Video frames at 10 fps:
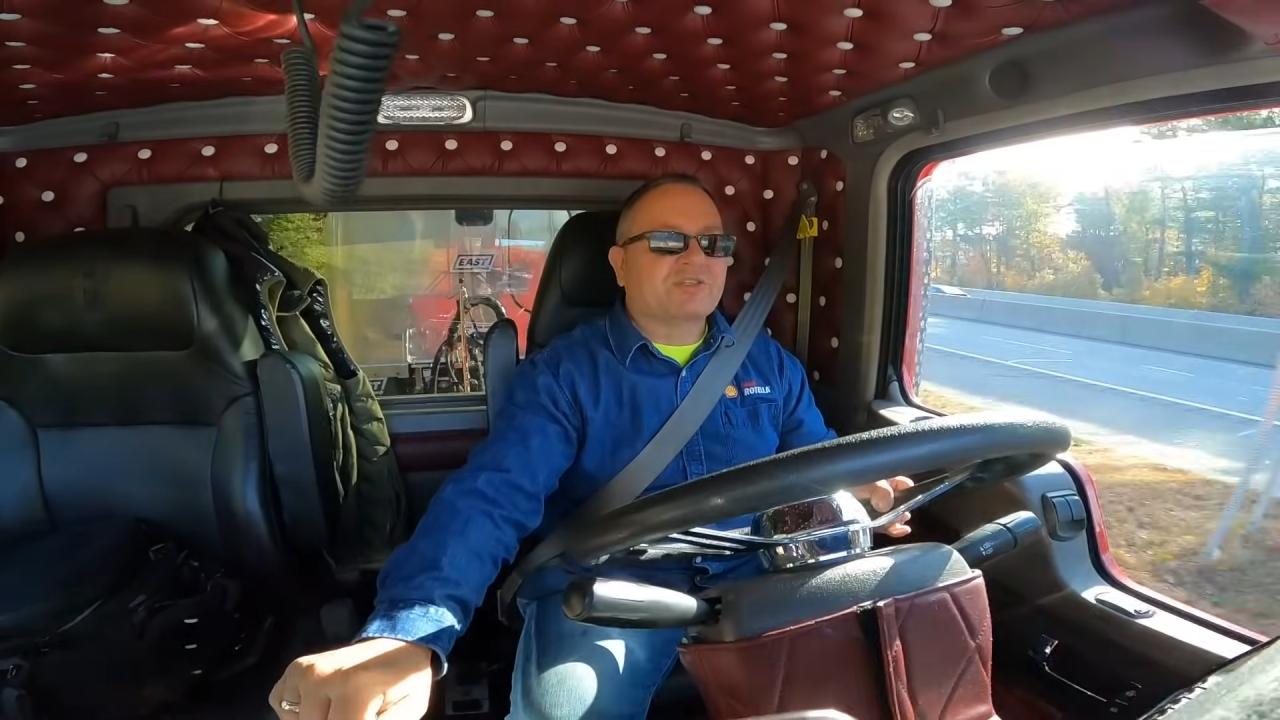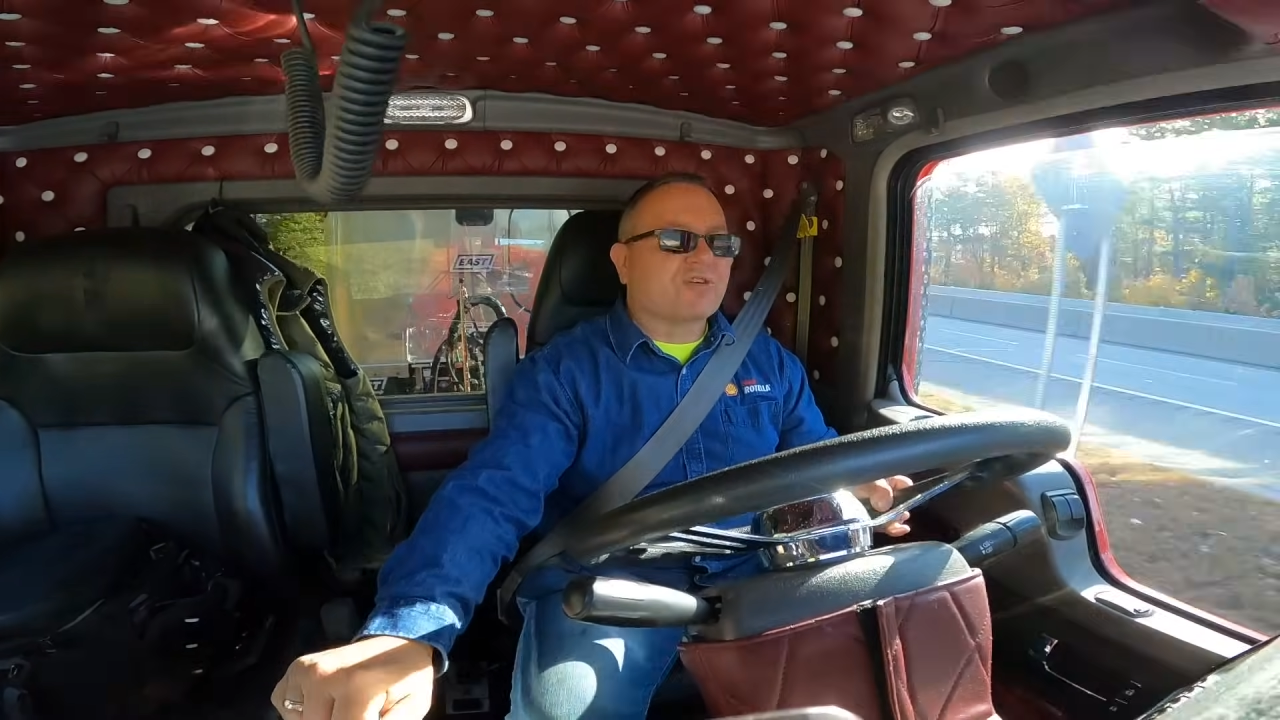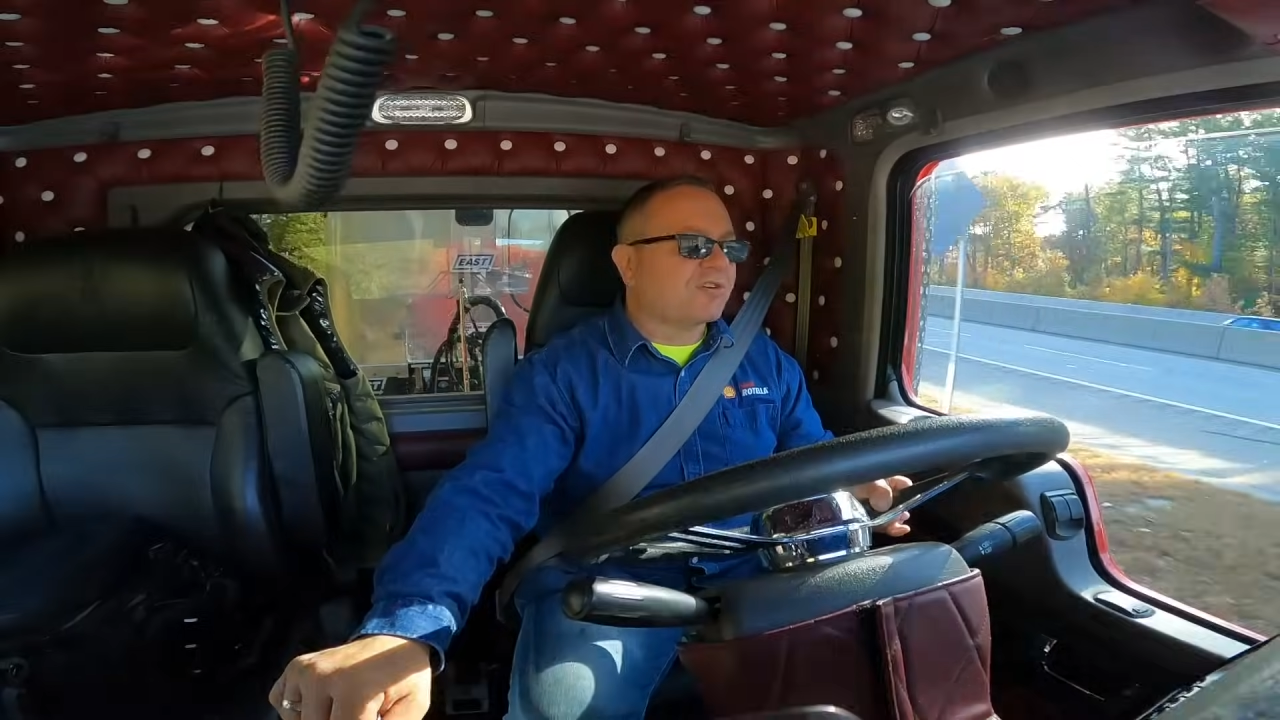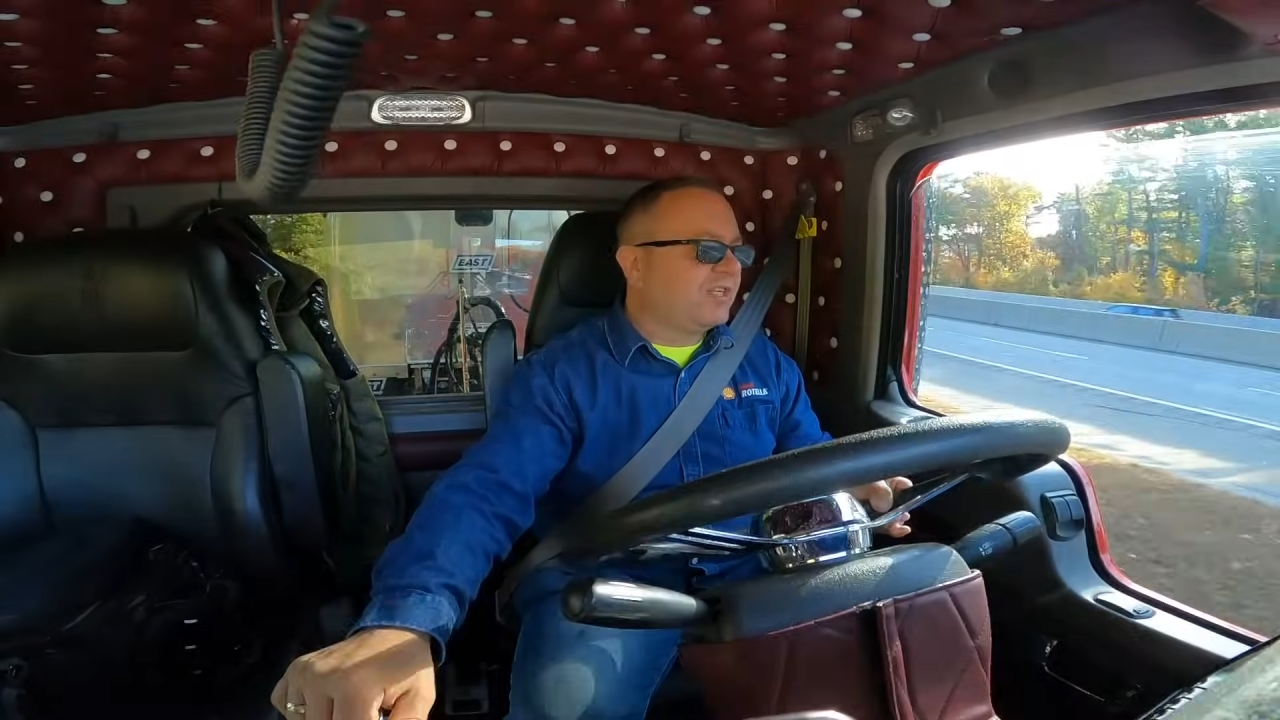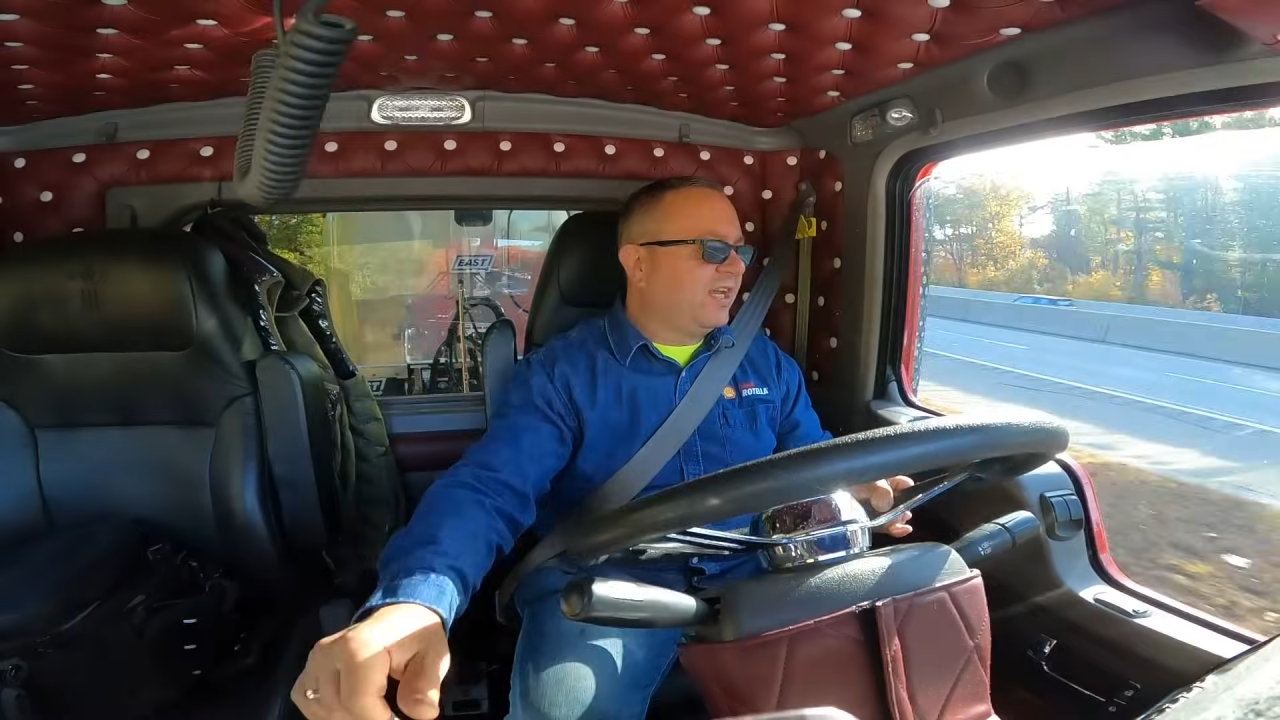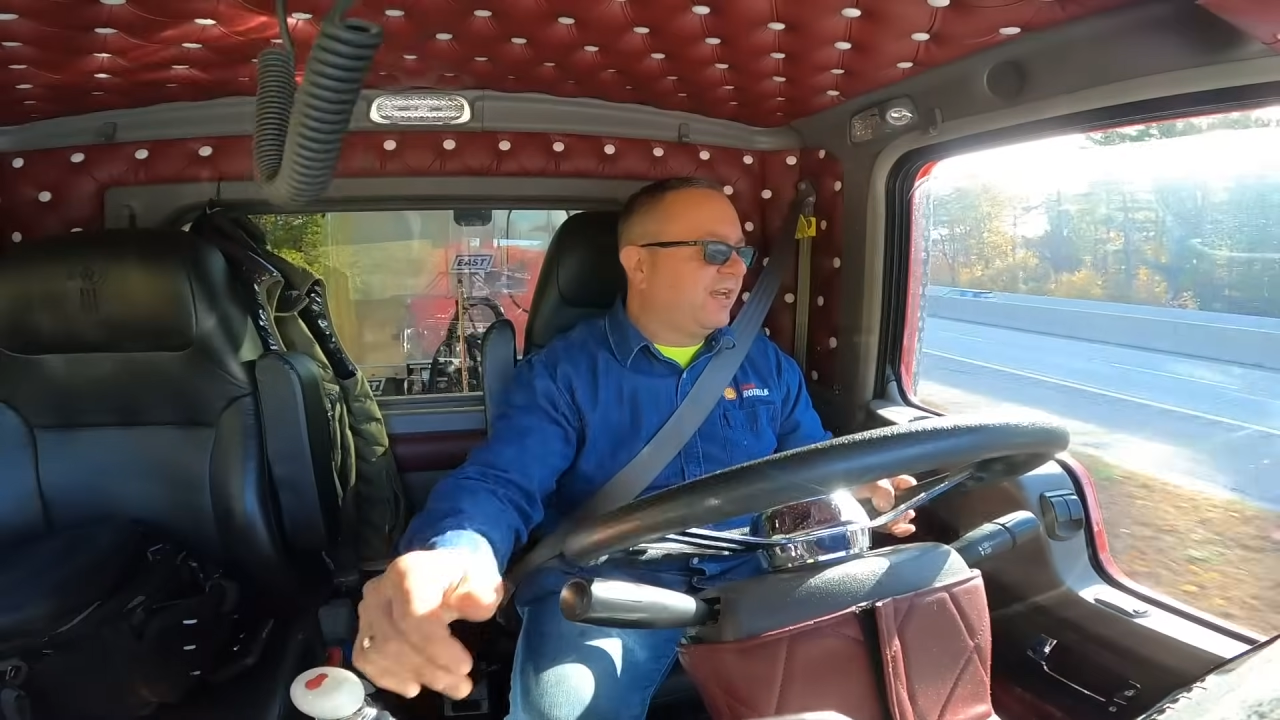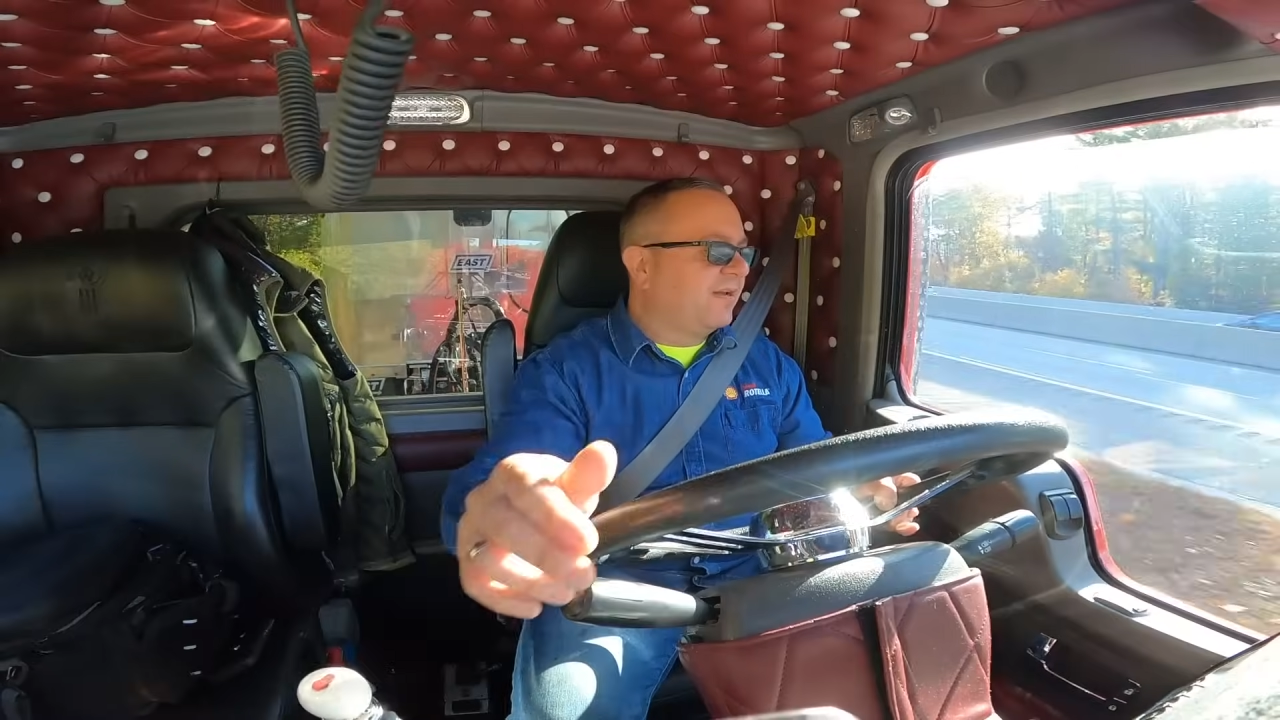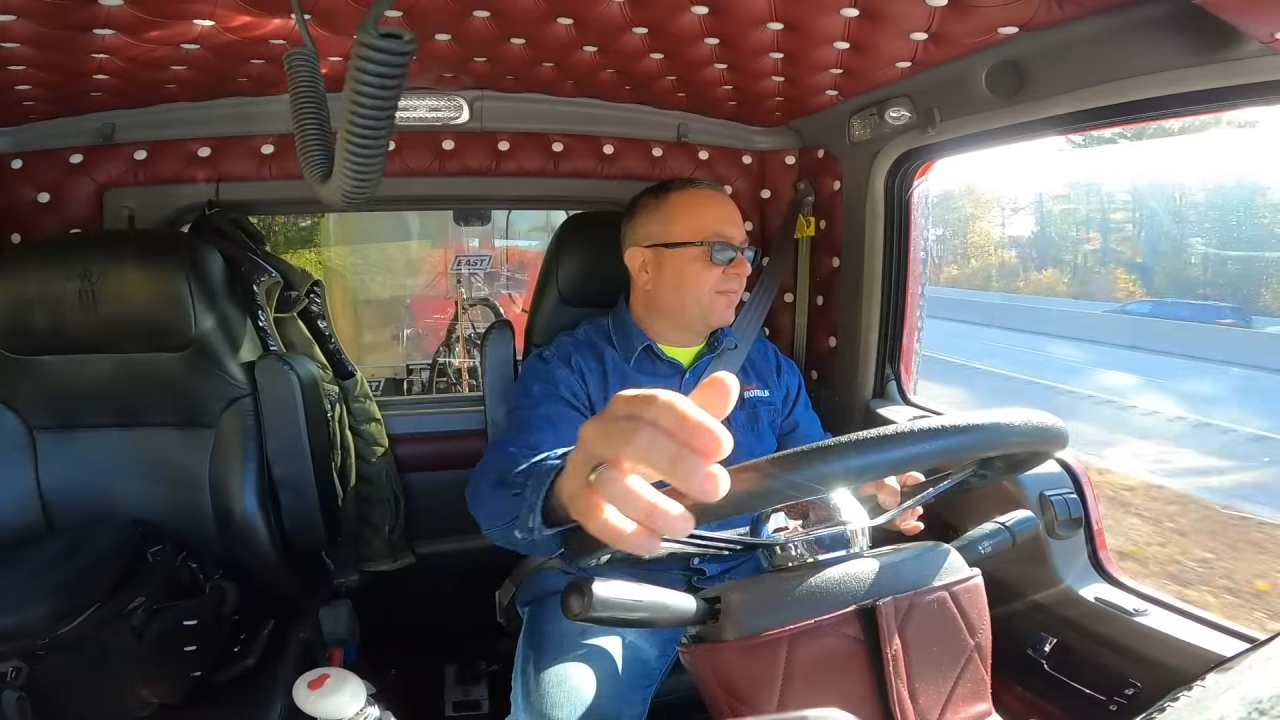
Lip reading: 13.